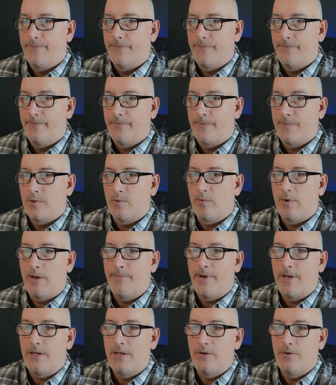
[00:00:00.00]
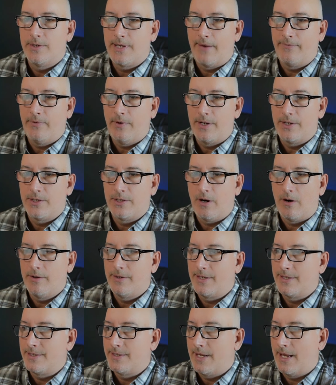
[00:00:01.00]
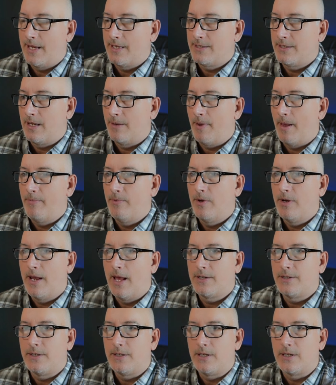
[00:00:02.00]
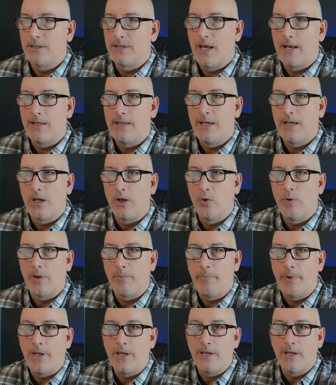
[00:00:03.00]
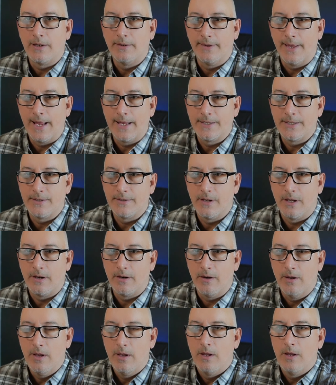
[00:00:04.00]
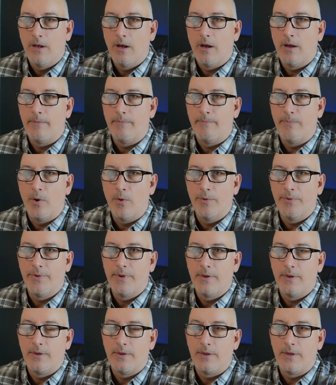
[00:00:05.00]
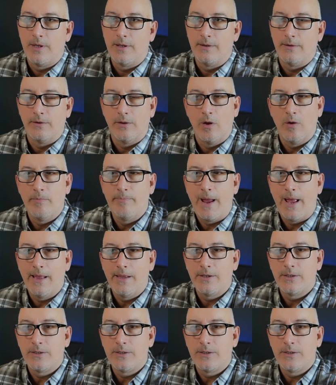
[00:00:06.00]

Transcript: So what I'm going to do is after I start this test up, I'm going to actually just kind of take a quick peek at glances on both the load balancer